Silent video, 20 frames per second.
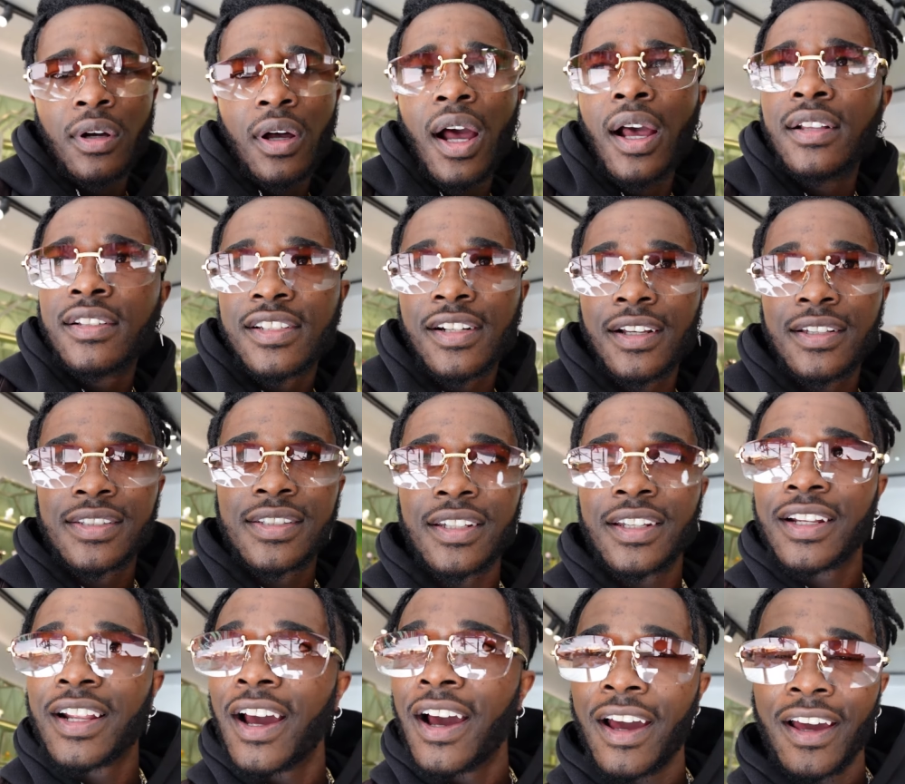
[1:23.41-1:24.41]
I'm trying to
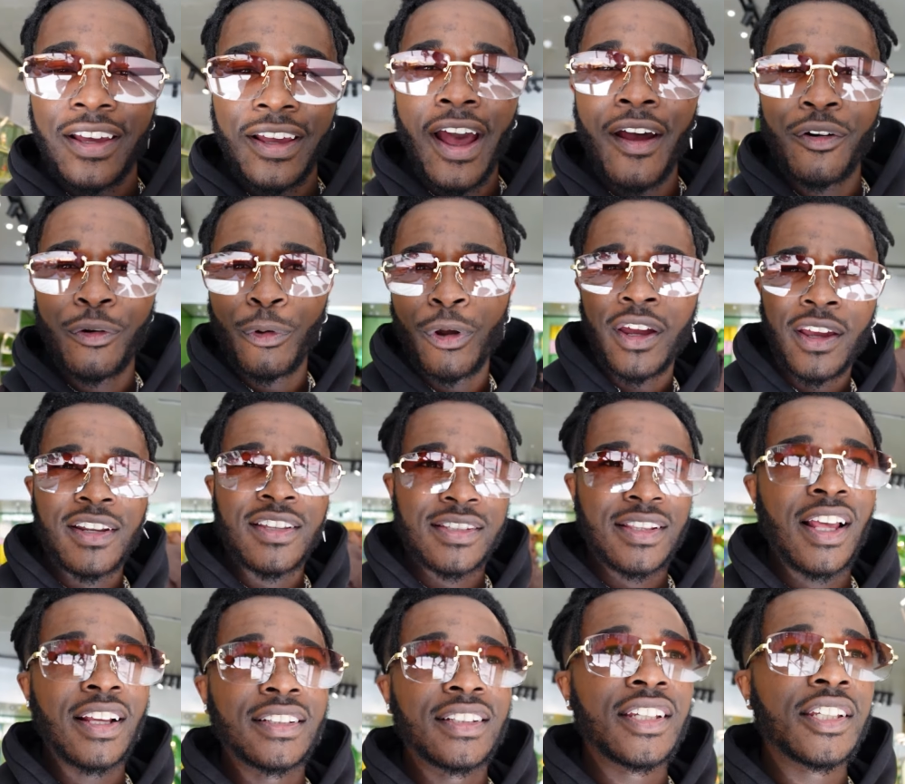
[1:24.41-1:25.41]
say that every weekend is
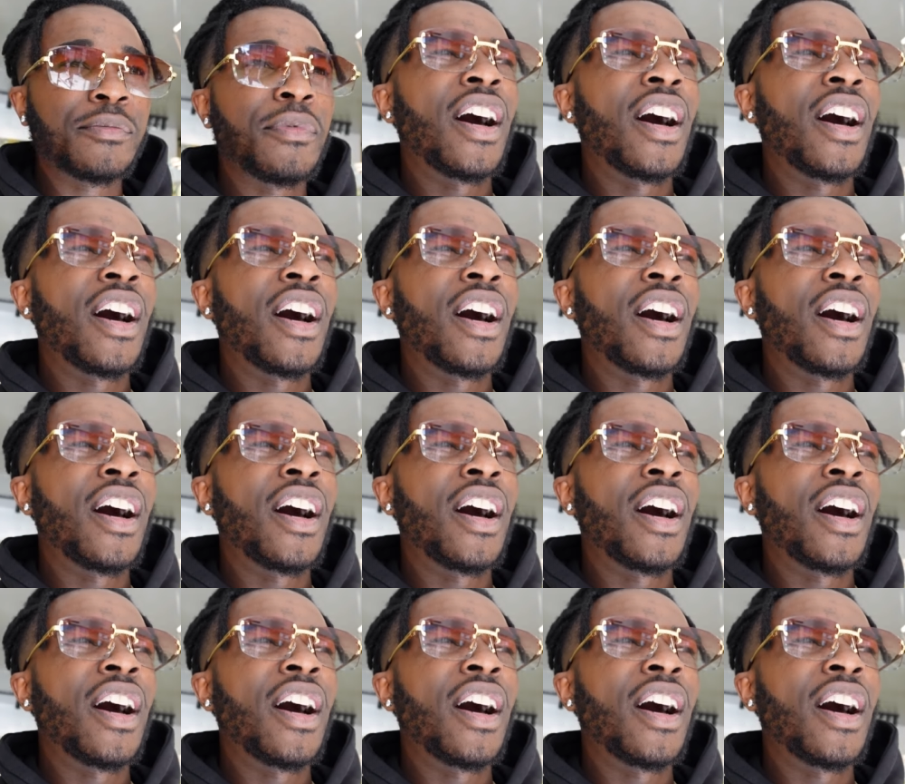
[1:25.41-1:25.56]
like this,